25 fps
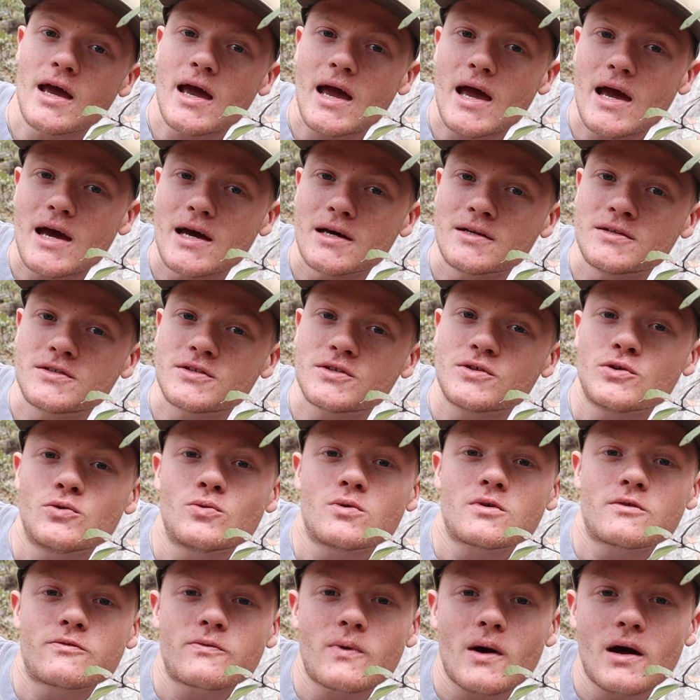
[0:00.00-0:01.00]
and you
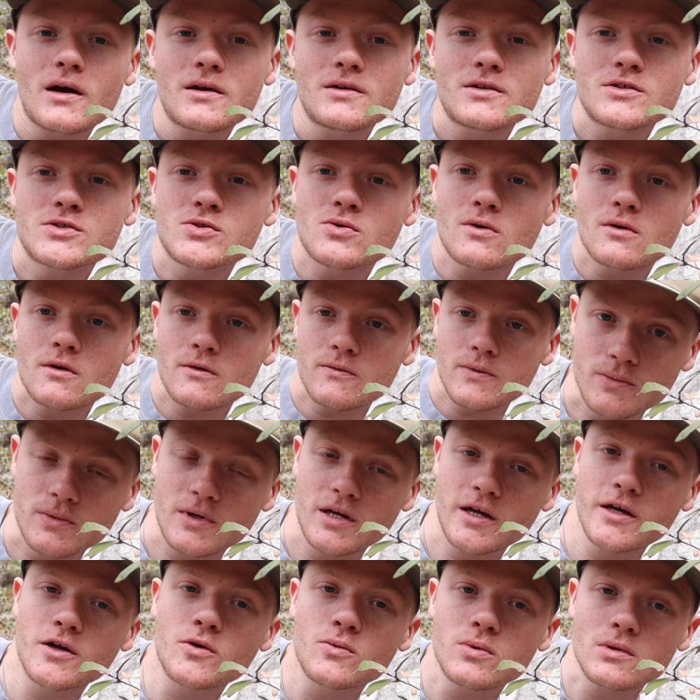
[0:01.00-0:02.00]
would find a sort of
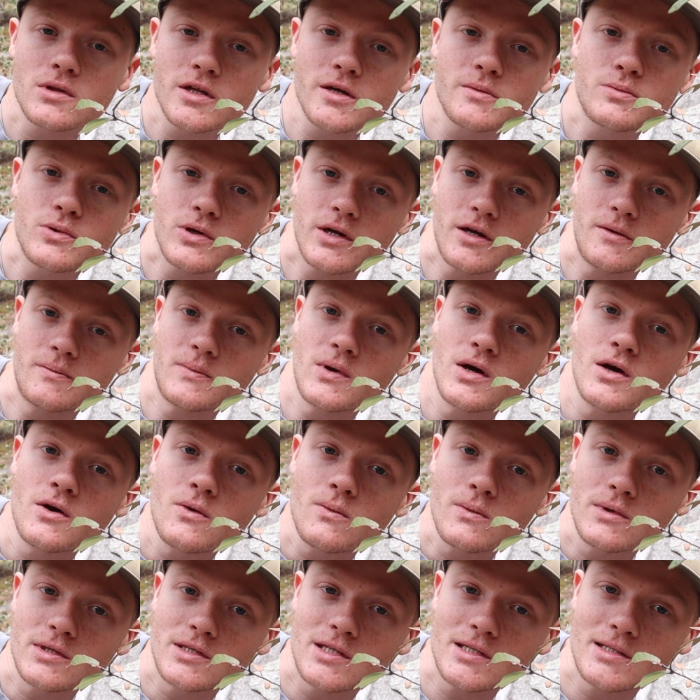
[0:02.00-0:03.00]
equilibrium
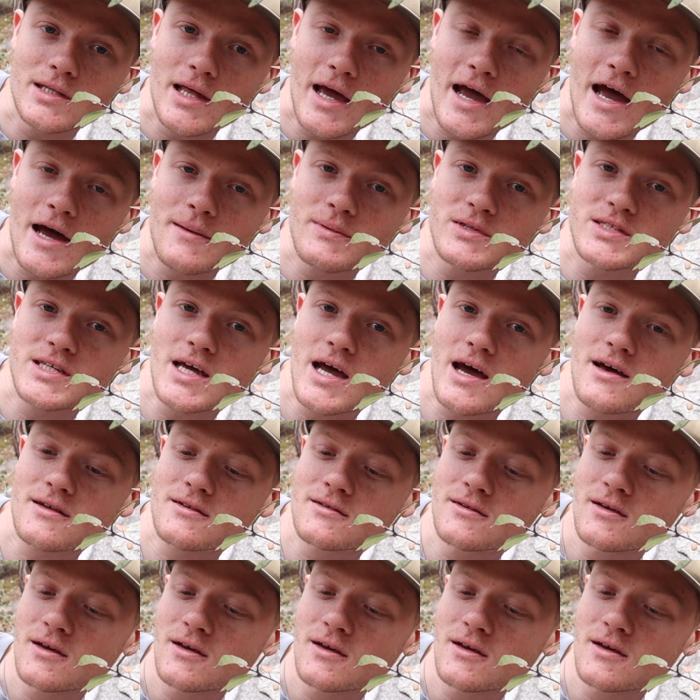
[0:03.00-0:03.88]
within the habitat.